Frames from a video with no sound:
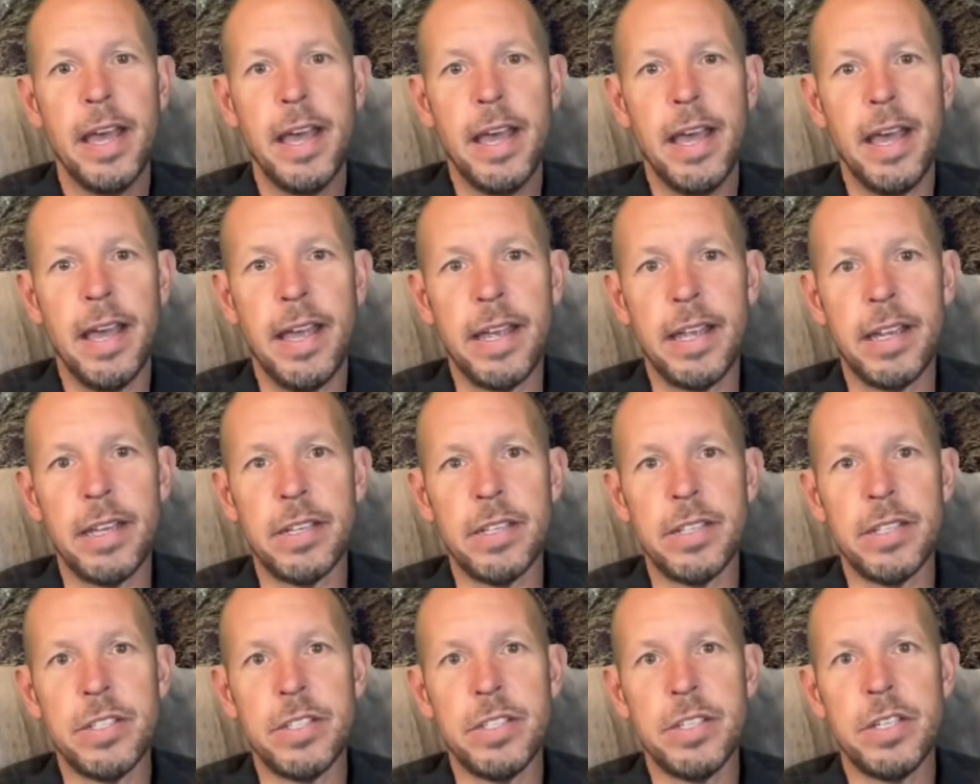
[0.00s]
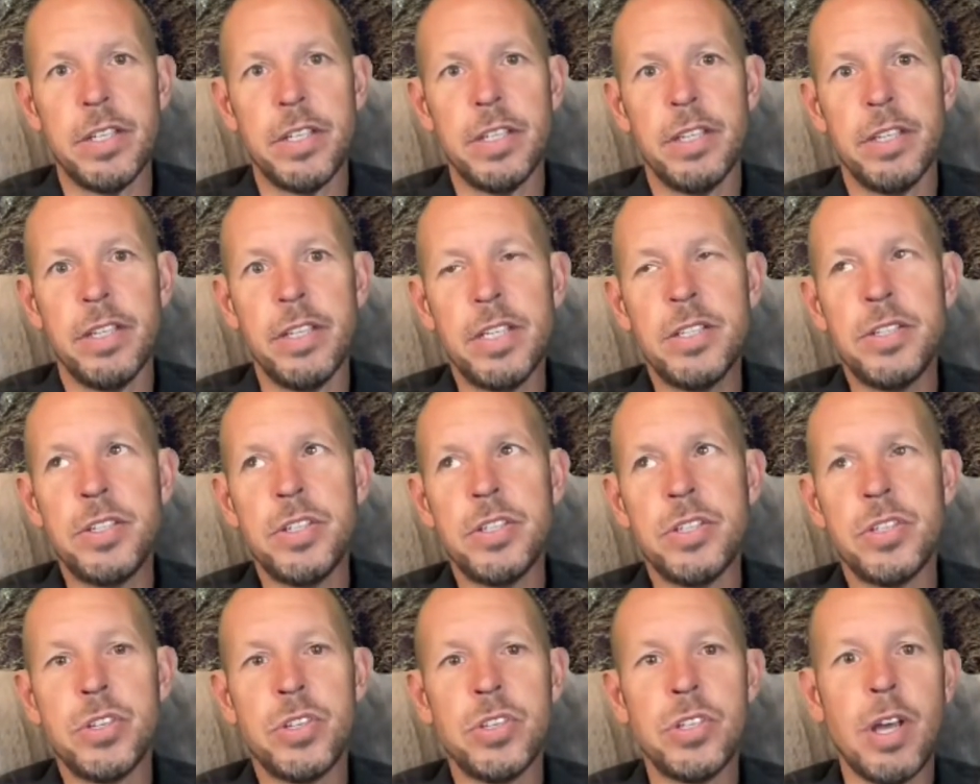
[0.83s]
And this
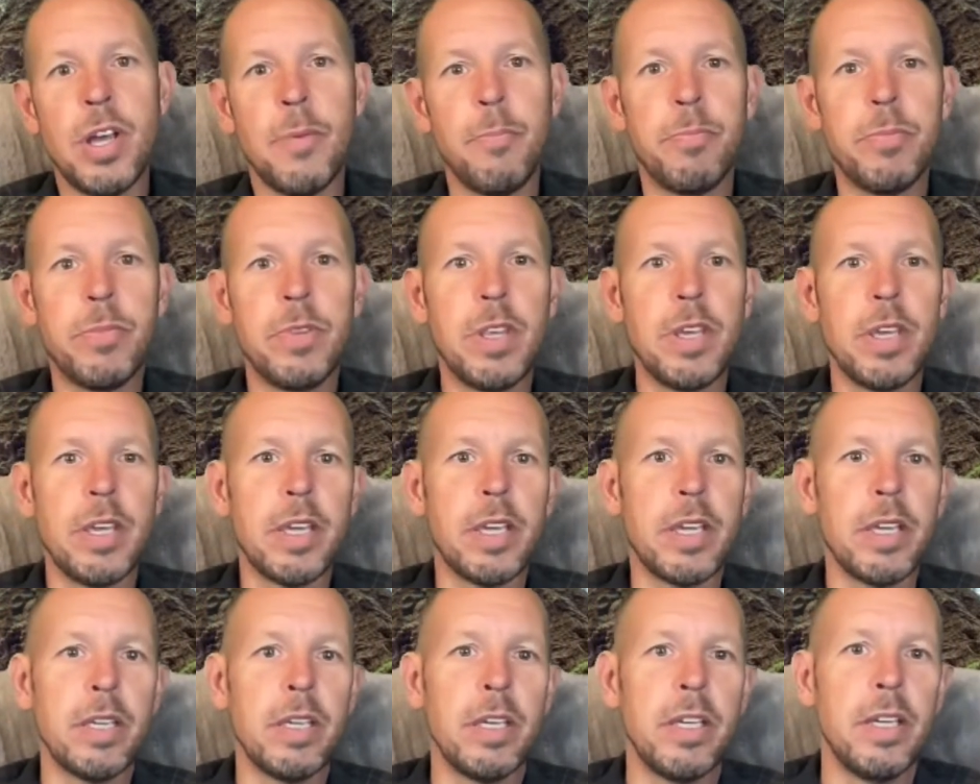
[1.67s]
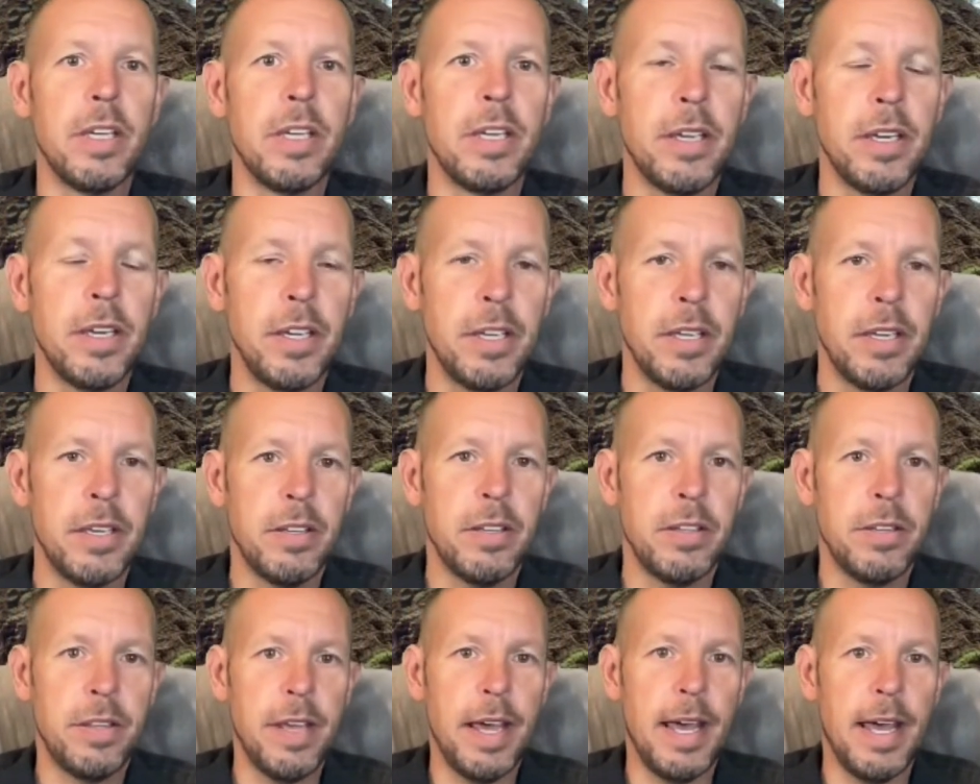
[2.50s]
is something
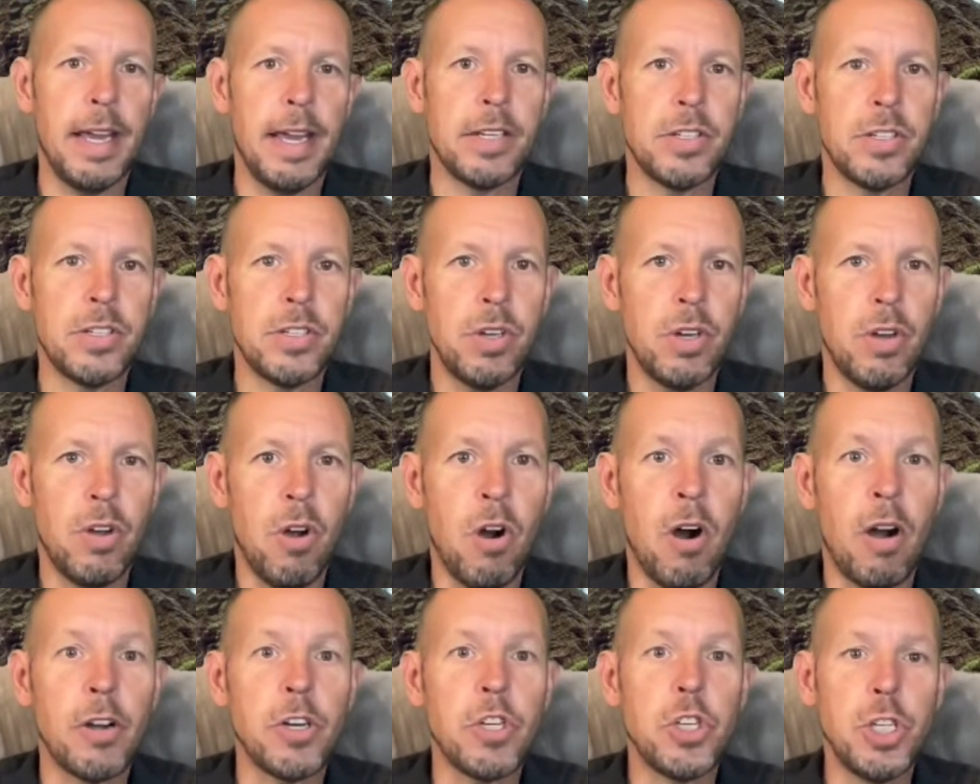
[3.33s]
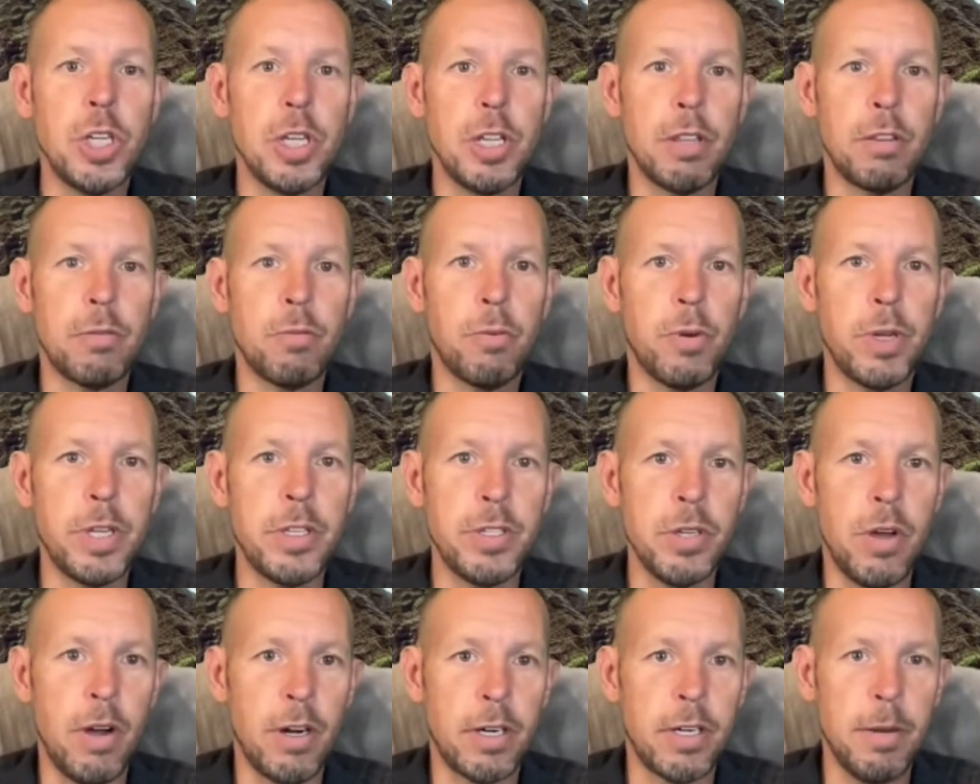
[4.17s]
that
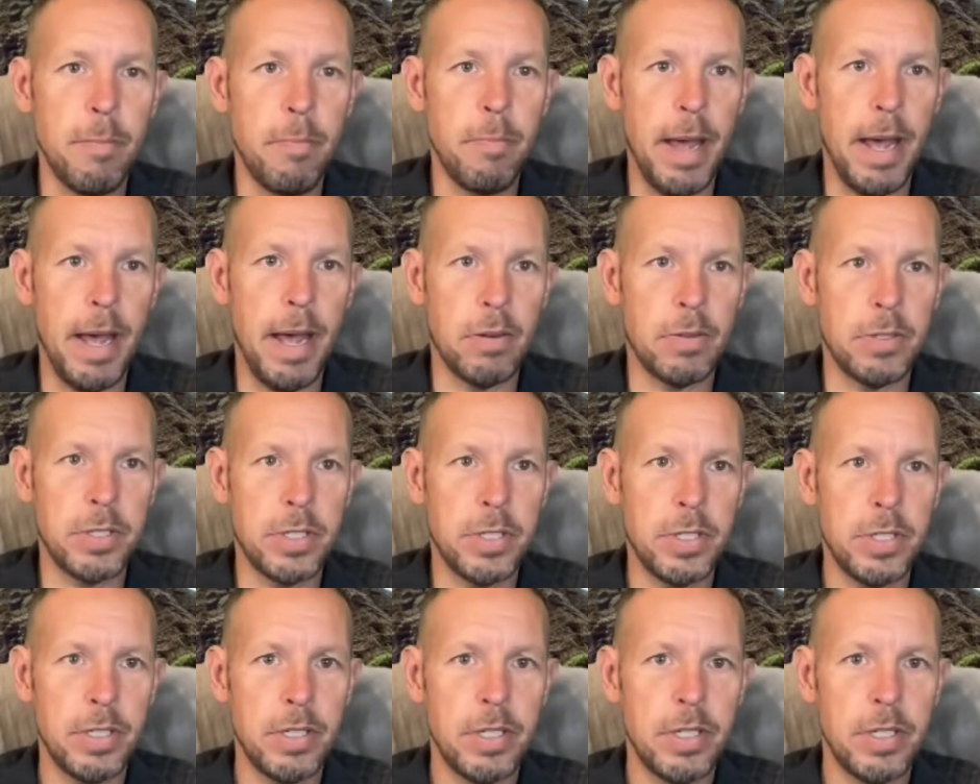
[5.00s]
RG3 talked about